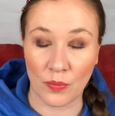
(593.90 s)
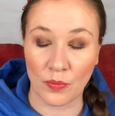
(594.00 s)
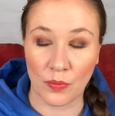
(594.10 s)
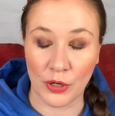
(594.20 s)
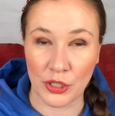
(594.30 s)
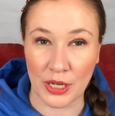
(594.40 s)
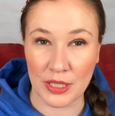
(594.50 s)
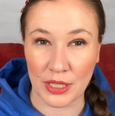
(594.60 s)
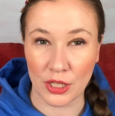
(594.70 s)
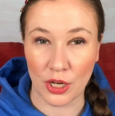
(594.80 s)

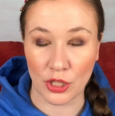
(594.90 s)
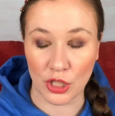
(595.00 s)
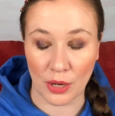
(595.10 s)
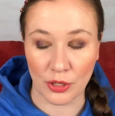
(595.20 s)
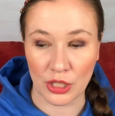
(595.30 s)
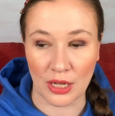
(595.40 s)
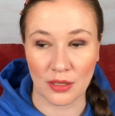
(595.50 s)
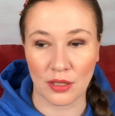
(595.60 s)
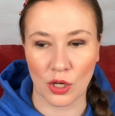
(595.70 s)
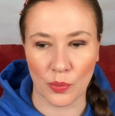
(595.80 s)
moisturizing shower
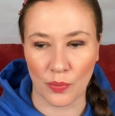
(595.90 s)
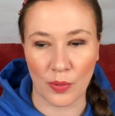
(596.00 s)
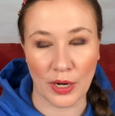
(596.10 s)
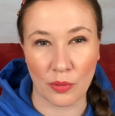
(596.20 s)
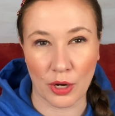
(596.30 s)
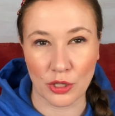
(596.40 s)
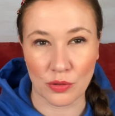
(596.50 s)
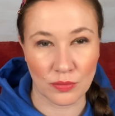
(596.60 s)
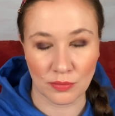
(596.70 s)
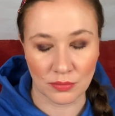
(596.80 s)
gel or body wash
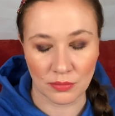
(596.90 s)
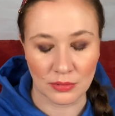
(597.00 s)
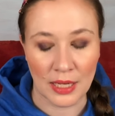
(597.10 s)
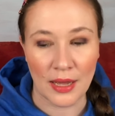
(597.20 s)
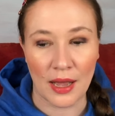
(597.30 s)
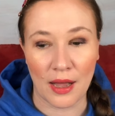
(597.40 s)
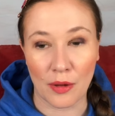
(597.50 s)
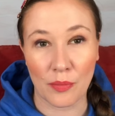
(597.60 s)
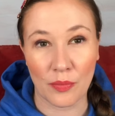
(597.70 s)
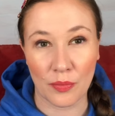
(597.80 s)

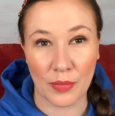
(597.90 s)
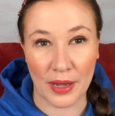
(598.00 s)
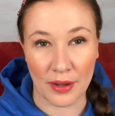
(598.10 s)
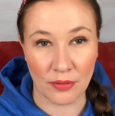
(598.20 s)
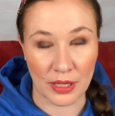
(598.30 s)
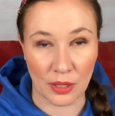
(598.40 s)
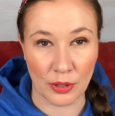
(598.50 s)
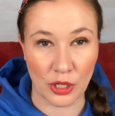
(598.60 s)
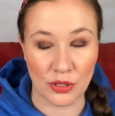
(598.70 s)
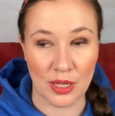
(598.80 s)
um, that I
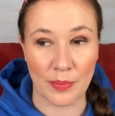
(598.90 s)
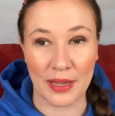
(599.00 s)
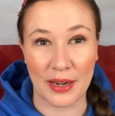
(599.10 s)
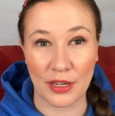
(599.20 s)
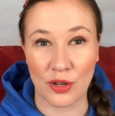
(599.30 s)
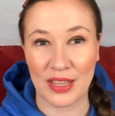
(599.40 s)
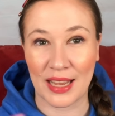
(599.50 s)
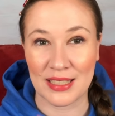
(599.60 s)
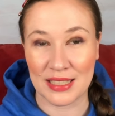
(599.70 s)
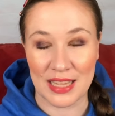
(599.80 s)
want to use up, and I know that
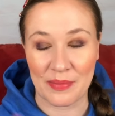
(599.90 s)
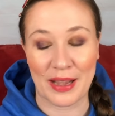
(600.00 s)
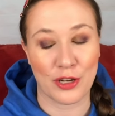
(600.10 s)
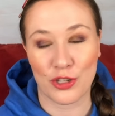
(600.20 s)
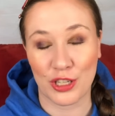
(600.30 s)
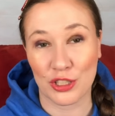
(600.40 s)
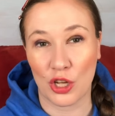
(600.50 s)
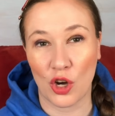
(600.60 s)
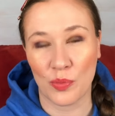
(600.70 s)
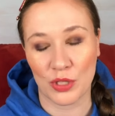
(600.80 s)
has the same packaging as the
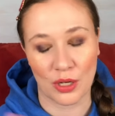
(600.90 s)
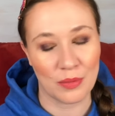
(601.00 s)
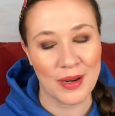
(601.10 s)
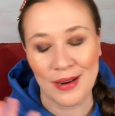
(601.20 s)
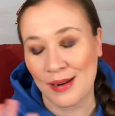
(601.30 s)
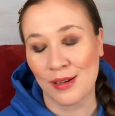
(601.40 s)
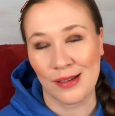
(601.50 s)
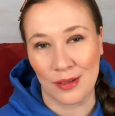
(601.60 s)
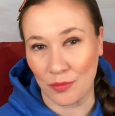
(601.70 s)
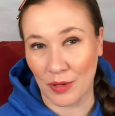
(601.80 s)
Hope. So
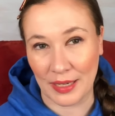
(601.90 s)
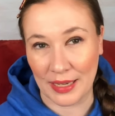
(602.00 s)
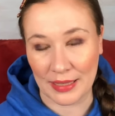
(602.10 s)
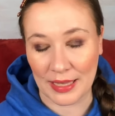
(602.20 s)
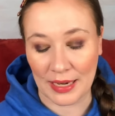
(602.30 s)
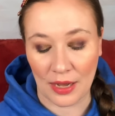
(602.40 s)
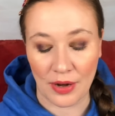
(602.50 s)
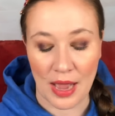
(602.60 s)
want to get that out.